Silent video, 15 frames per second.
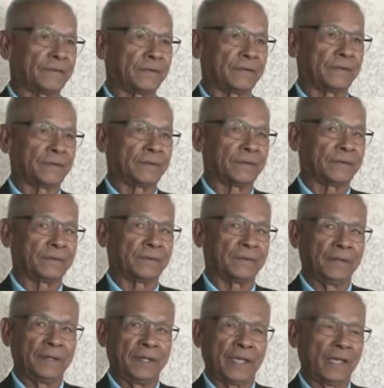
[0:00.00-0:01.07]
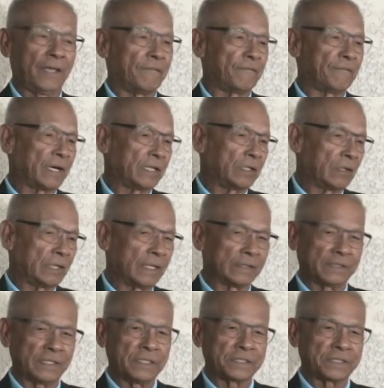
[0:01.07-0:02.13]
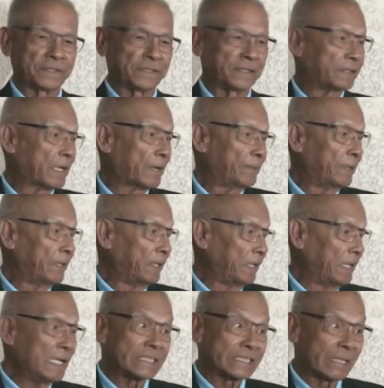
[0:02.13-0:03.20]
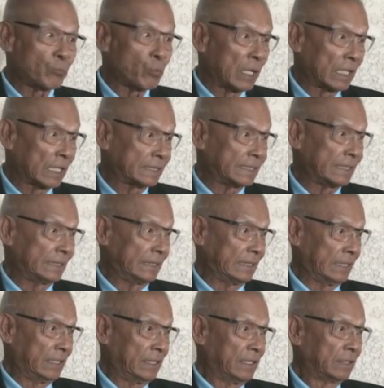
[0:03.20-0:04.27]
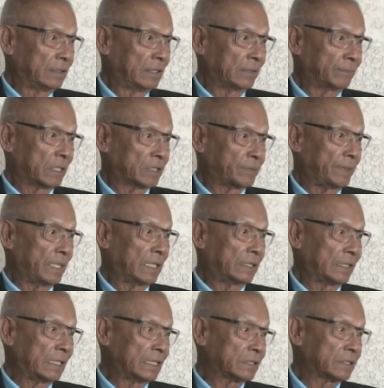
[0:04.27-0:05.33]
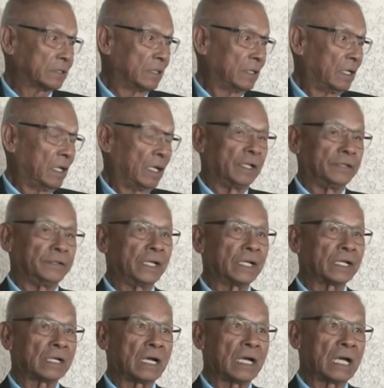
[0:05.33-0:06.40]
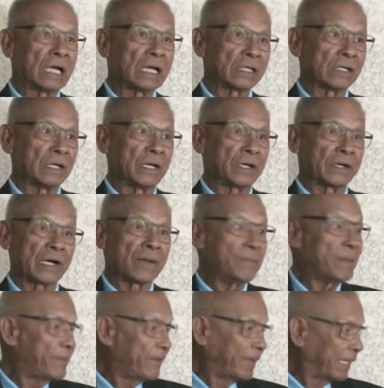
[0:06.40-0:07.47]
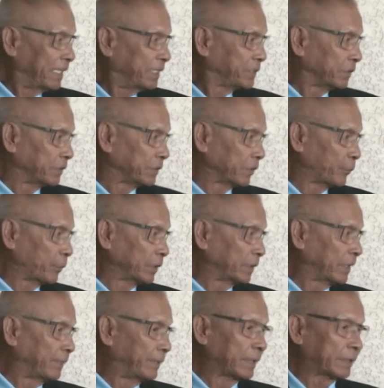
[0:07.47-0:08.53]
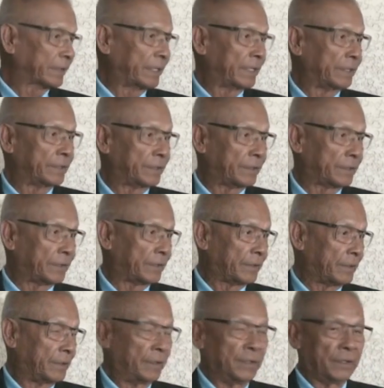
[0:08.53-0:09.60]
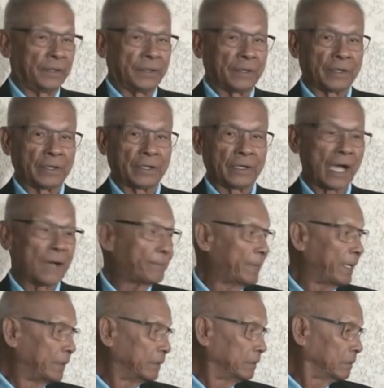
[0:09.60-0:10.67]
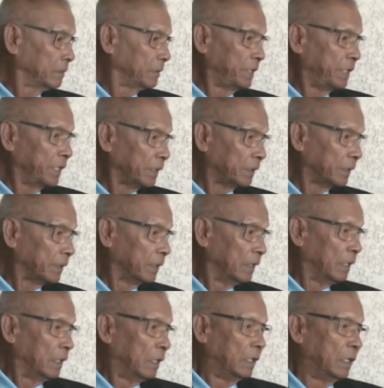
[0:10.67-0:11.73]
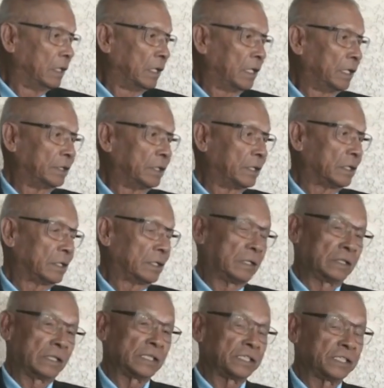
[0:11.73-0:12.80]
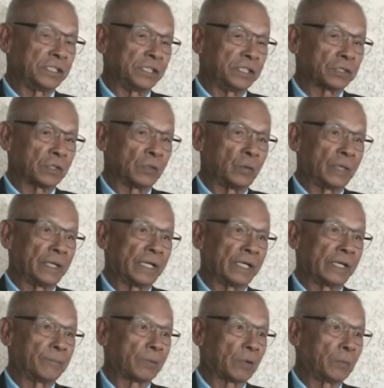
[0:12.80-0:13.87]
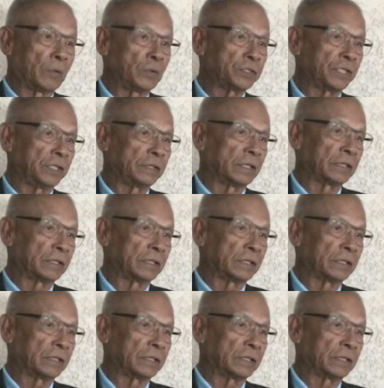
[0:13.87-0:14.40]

a violent incident happening in Zamboanga City that must be addressed. There are ramifications of whatever can happen here. And that is the reason why I am proposing